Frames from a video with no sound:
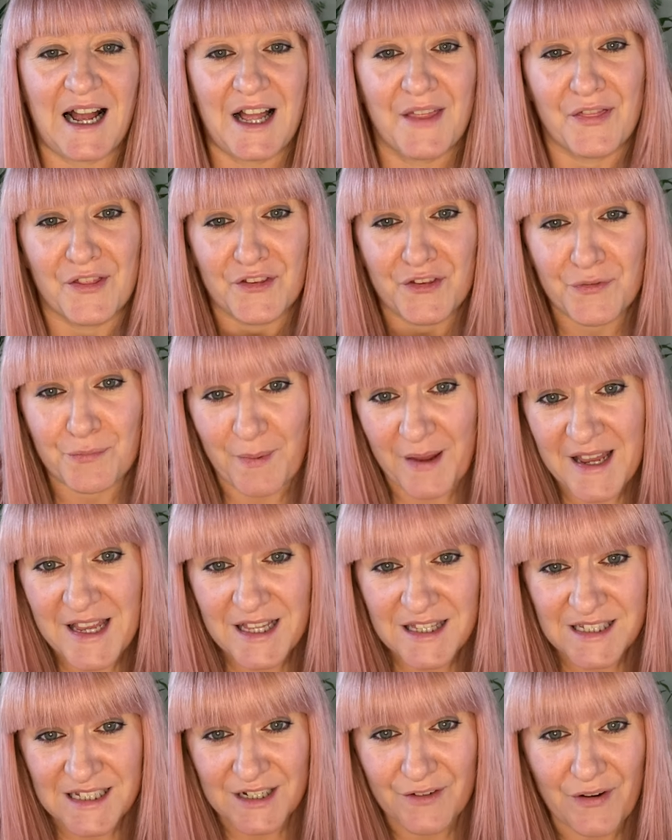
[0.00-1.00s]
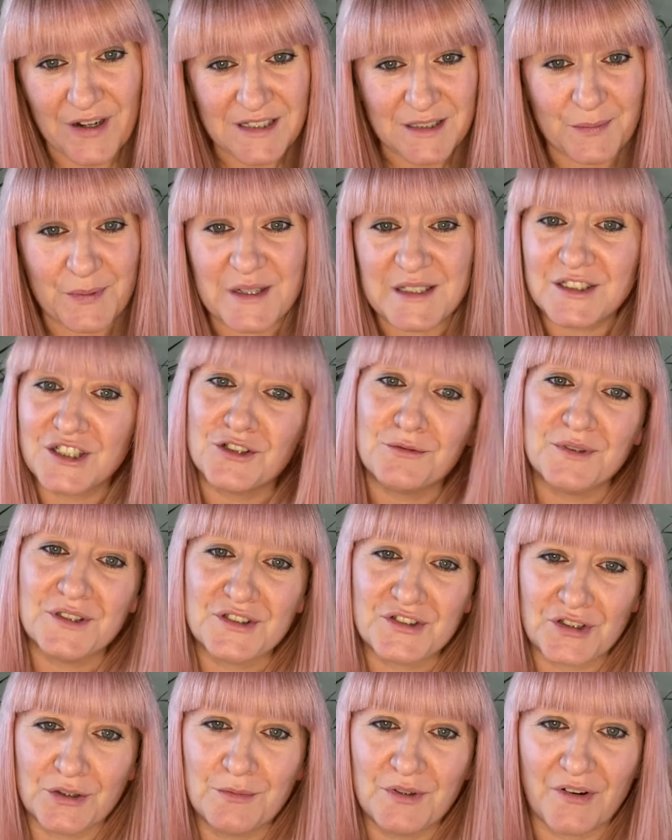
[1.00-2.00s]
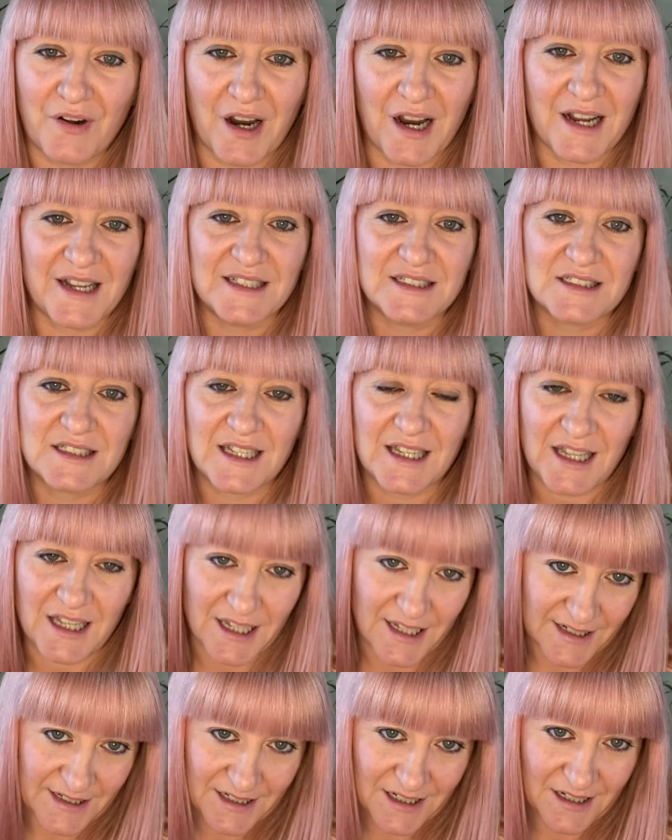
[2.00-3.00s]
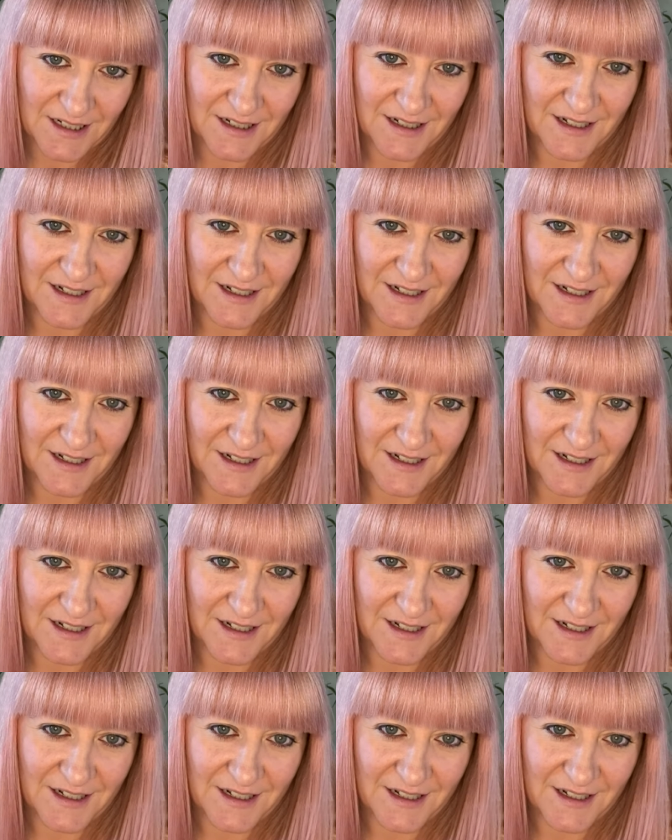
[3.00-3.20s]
The basic recipe is going to be summarized in